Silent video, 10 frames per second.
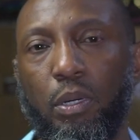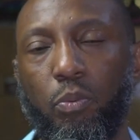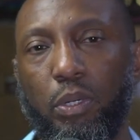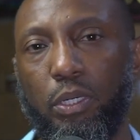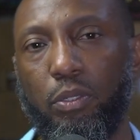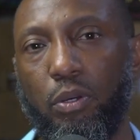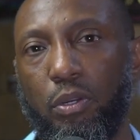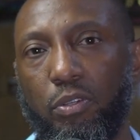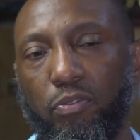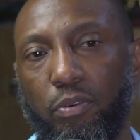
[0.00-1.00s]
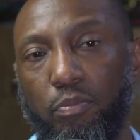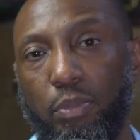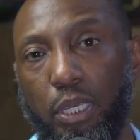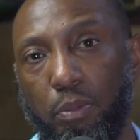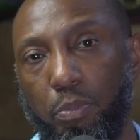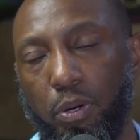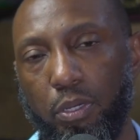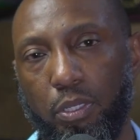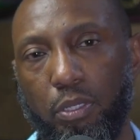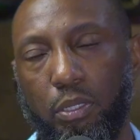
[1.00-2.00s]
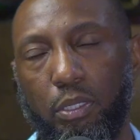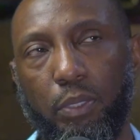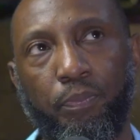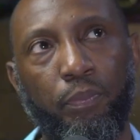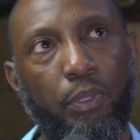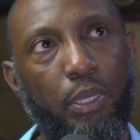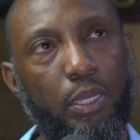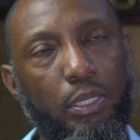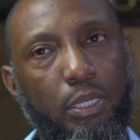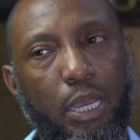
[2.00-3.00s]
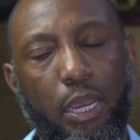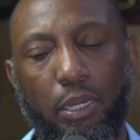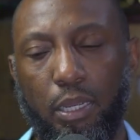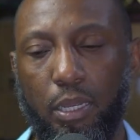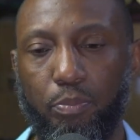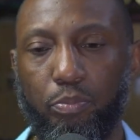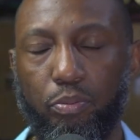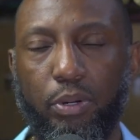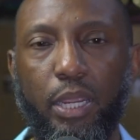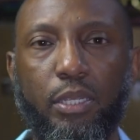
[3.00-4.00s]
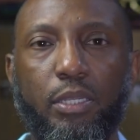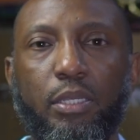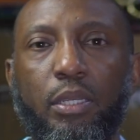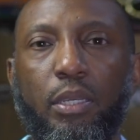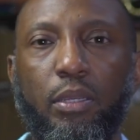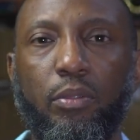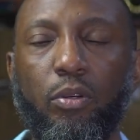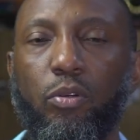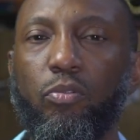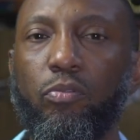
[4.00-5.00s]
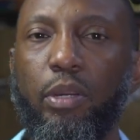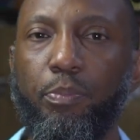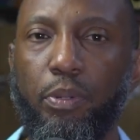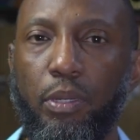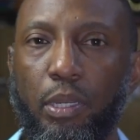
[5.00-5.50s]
what it does for me personally is that it breaks the grip,